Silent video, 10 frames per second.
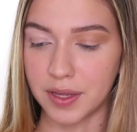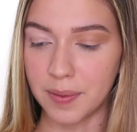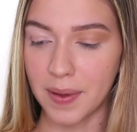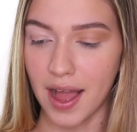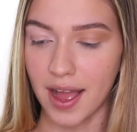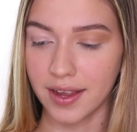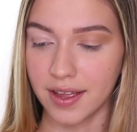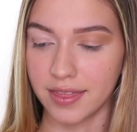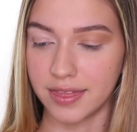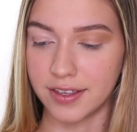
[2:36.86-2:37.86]
going to pack
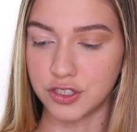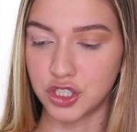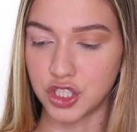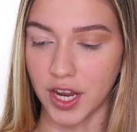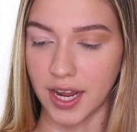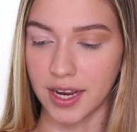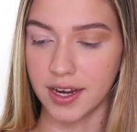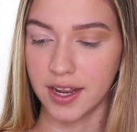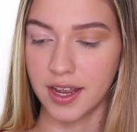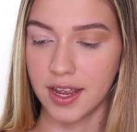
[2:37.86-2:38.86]
this
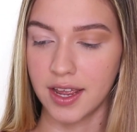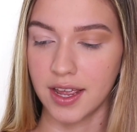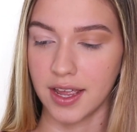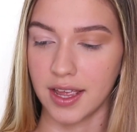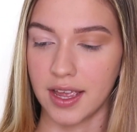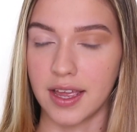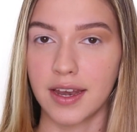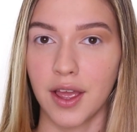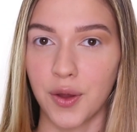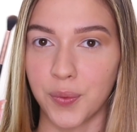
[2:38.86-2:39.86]
shade
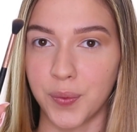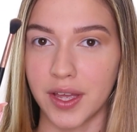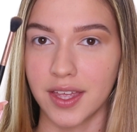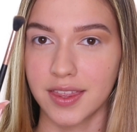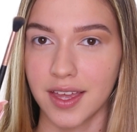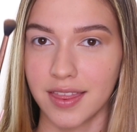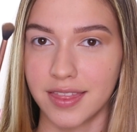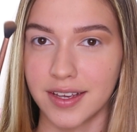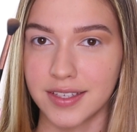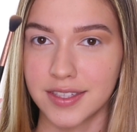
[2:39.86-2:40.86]
in with
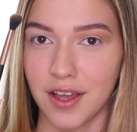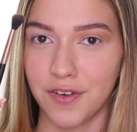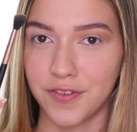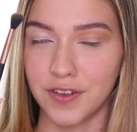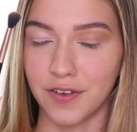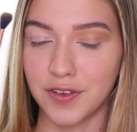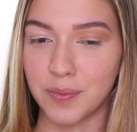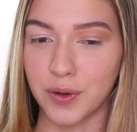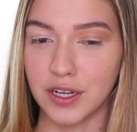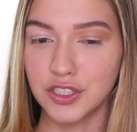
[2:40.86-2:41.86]
this fluffy
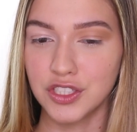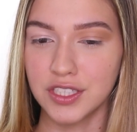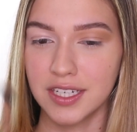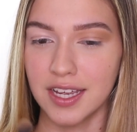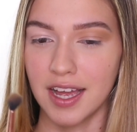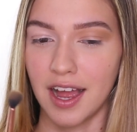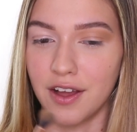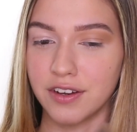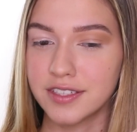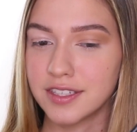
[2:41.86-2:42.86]
brush. I
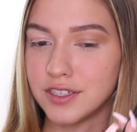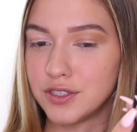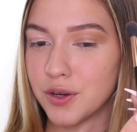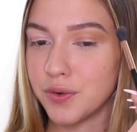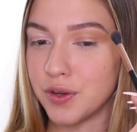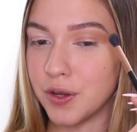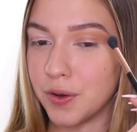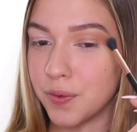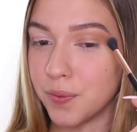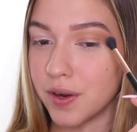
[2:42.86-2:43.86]
honestly don't
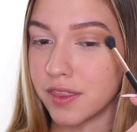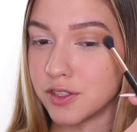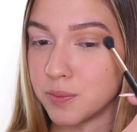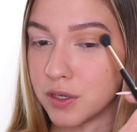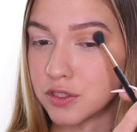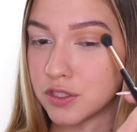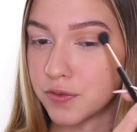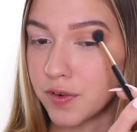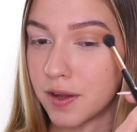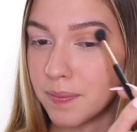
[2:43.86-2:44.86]
know where this brush is
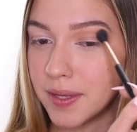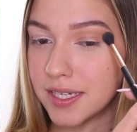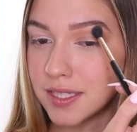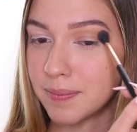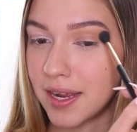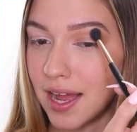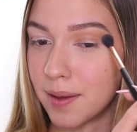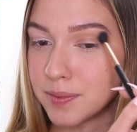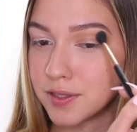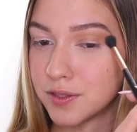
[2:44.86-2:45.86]
from, but it's my
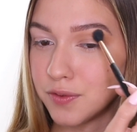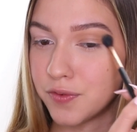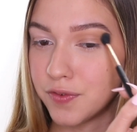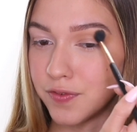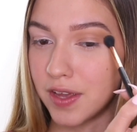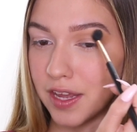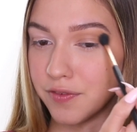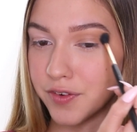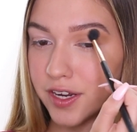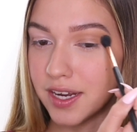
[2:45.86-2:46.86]
absolute
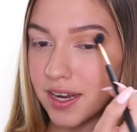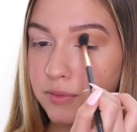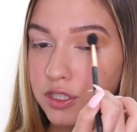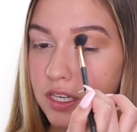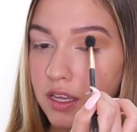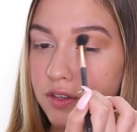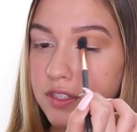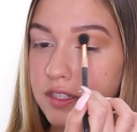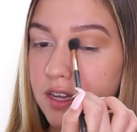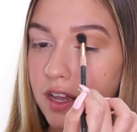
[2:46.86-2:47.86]
favorite. I'm just going to use
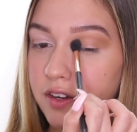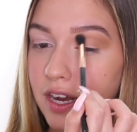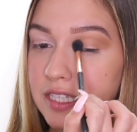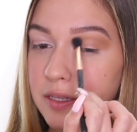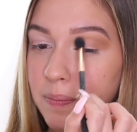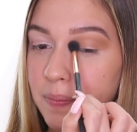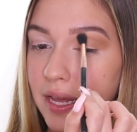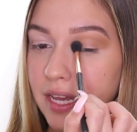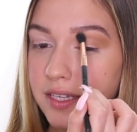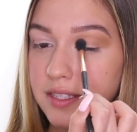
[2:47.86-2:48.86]
this color as a
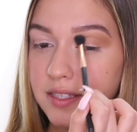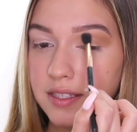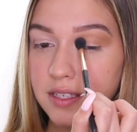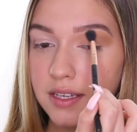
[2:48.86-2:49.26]
base.